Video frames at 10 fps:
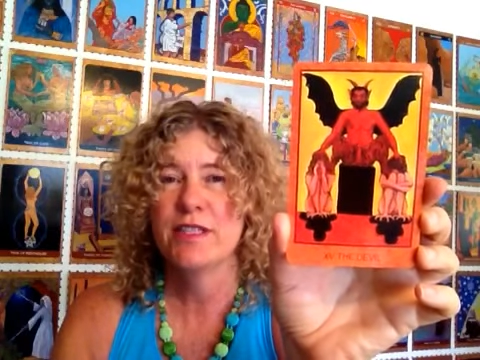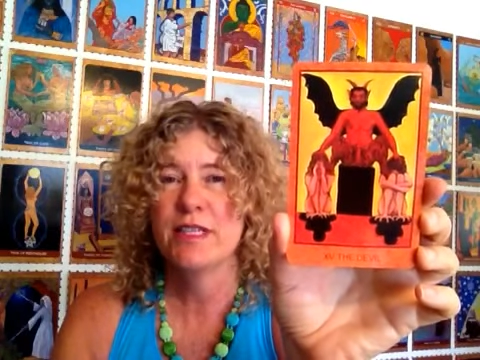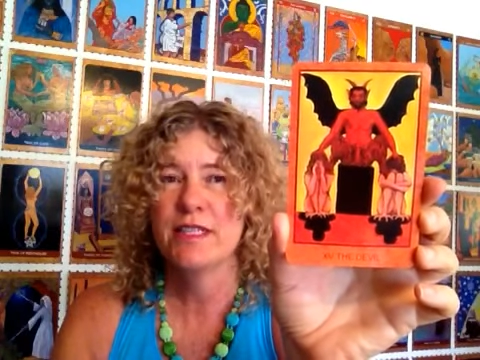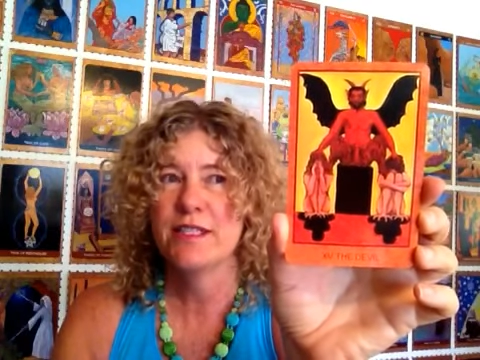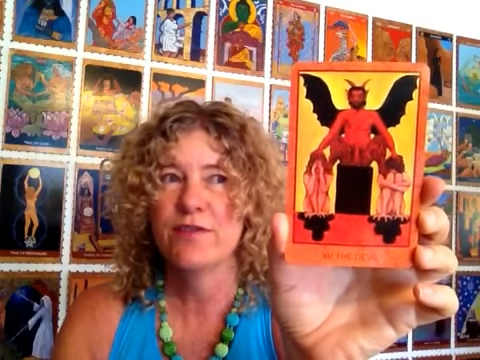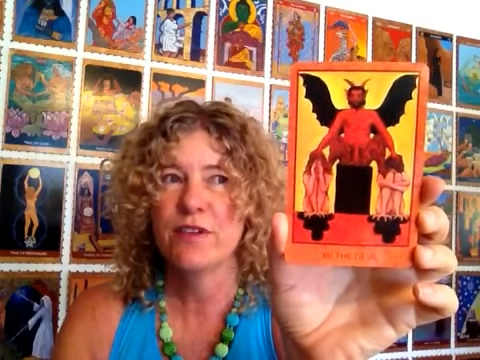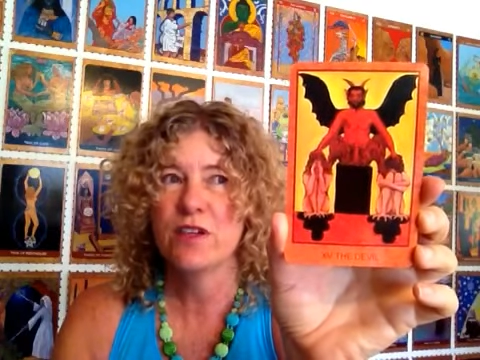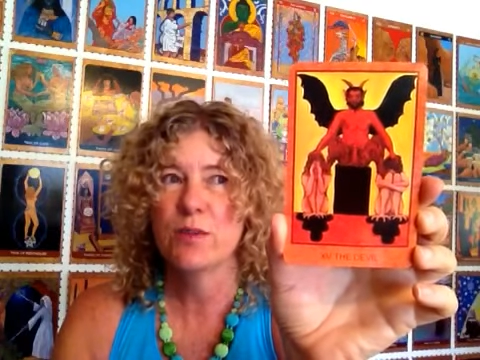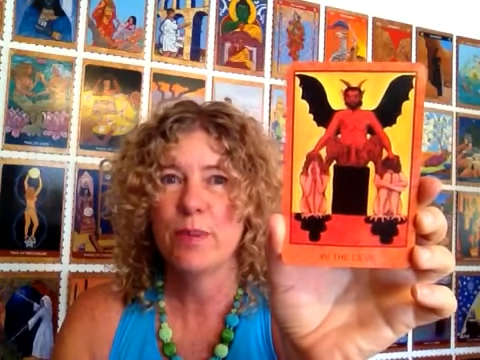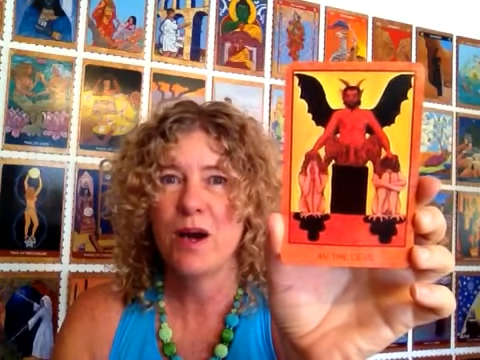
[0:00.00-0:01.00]
these
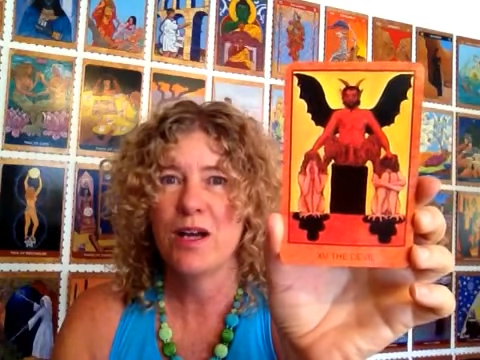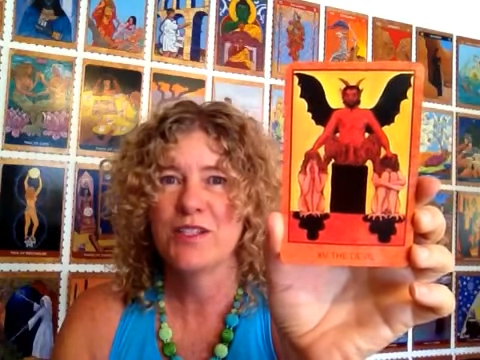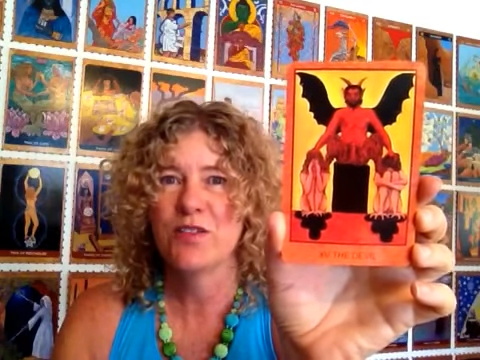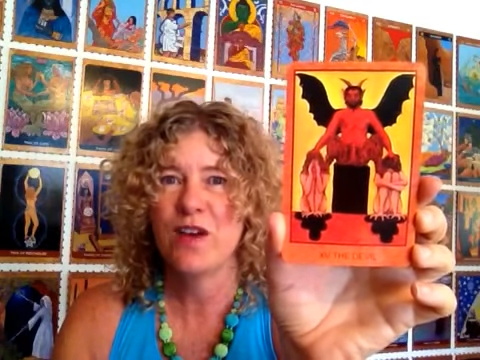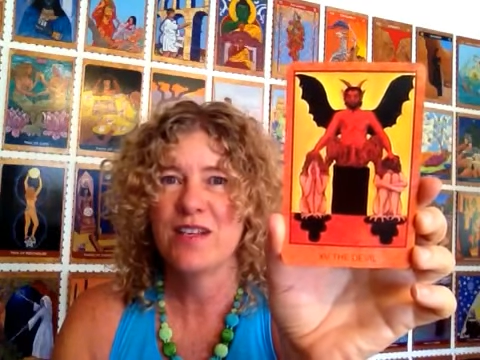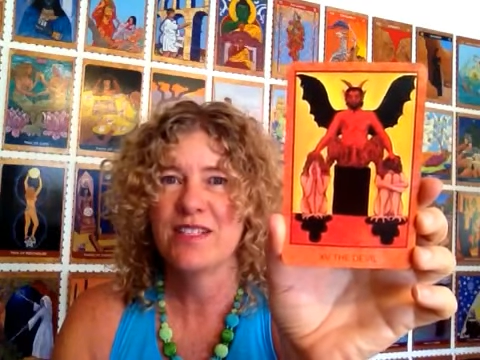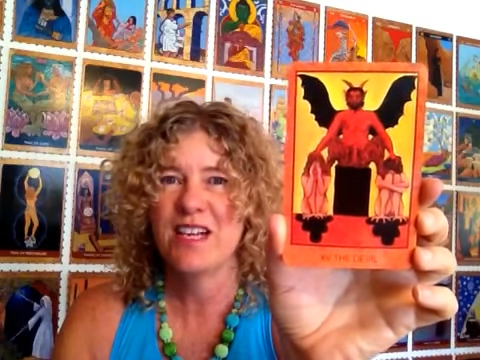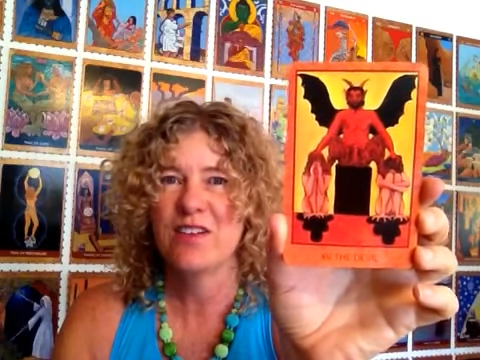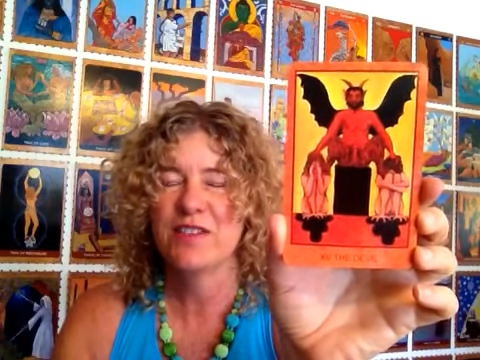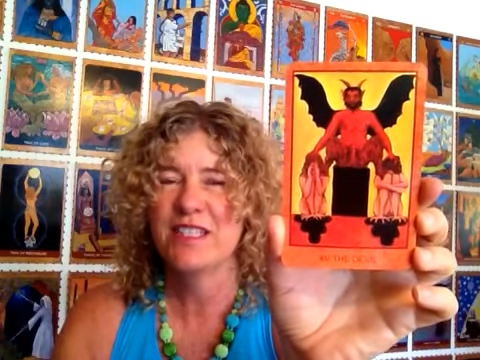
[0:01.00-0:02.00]
difficult parts of
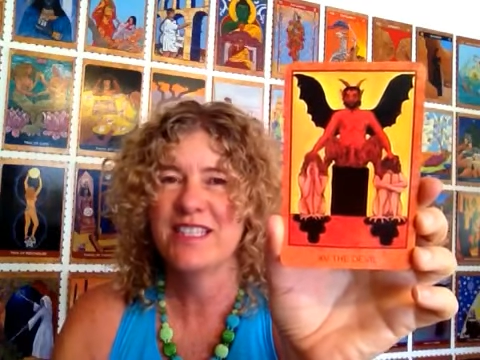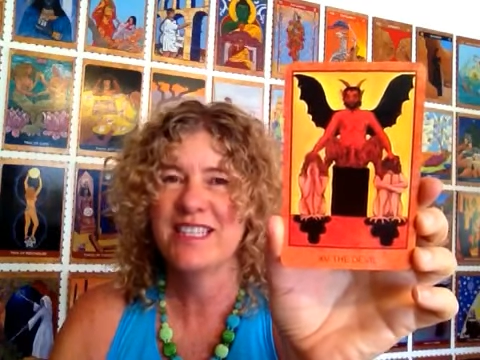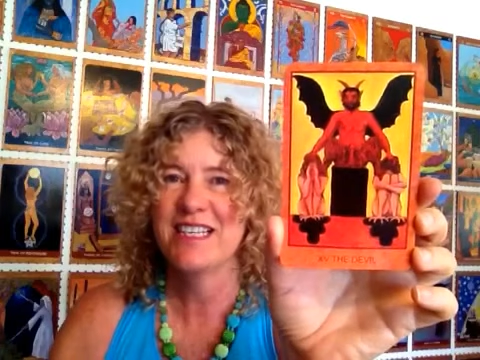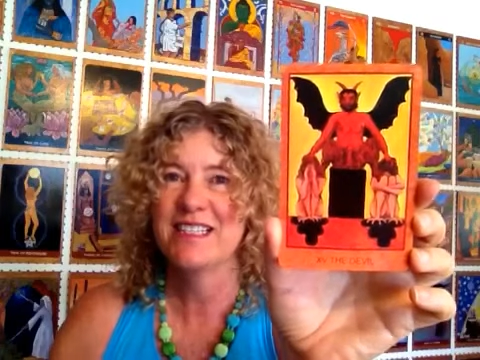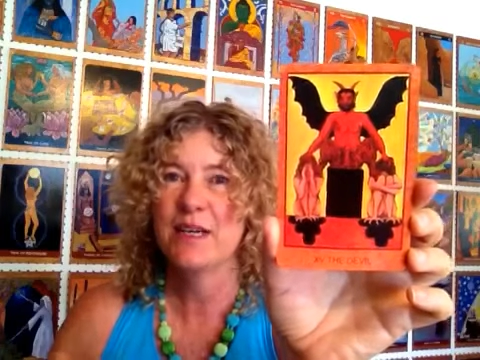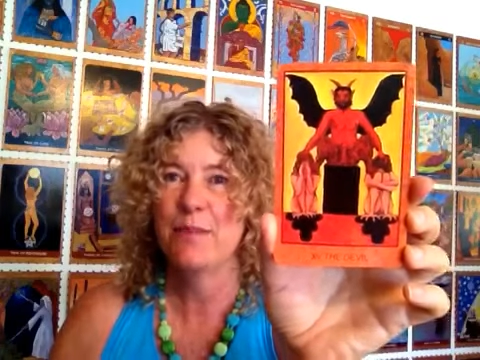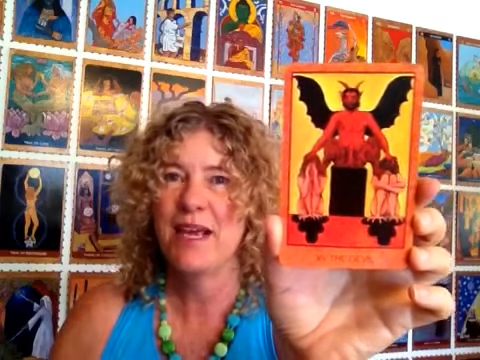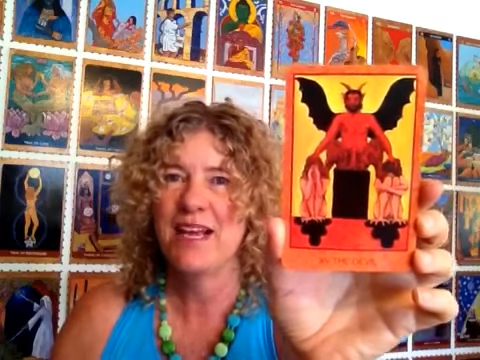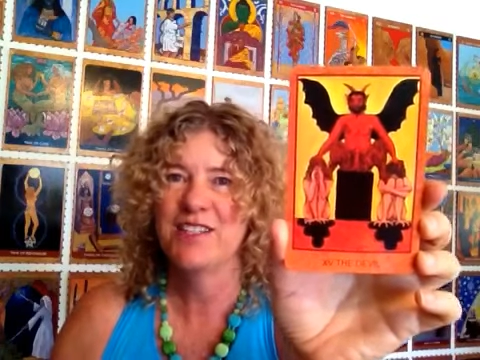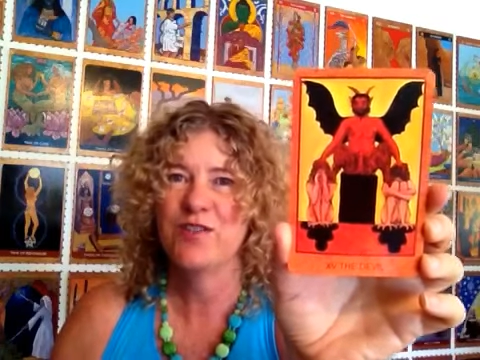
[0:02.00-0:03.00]
ourselves, these things that
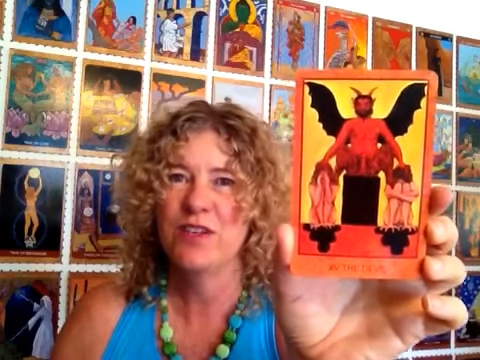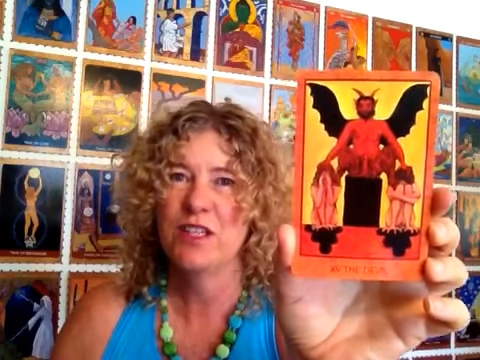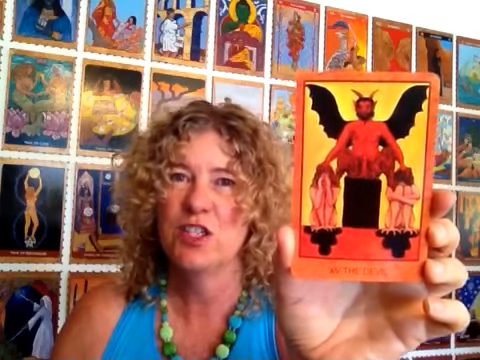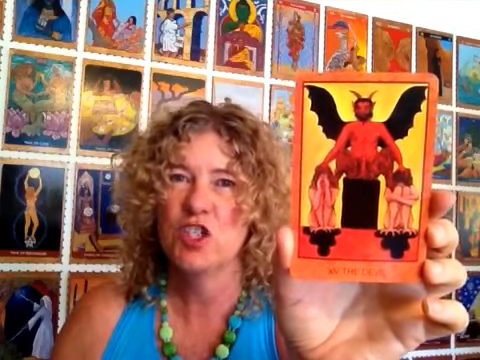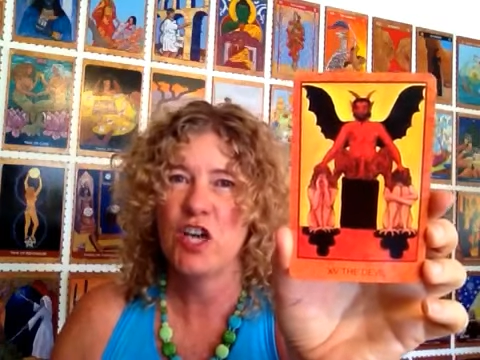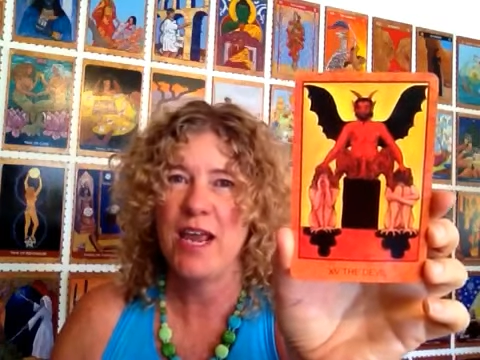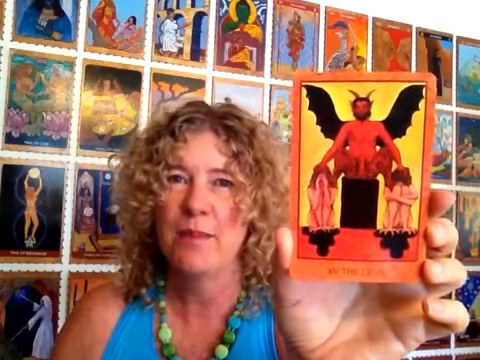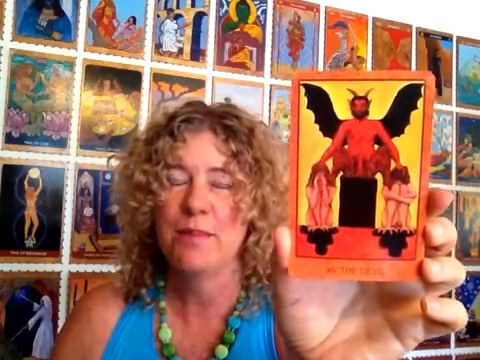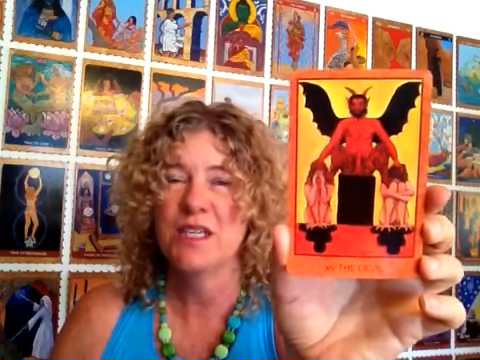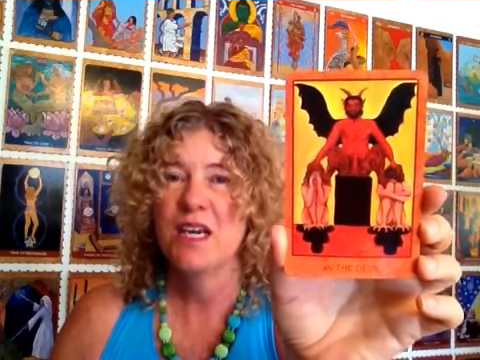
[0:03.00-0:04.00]
make us feel
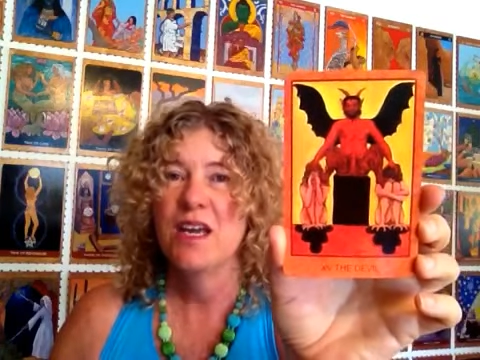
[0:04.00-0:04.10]
ashamed,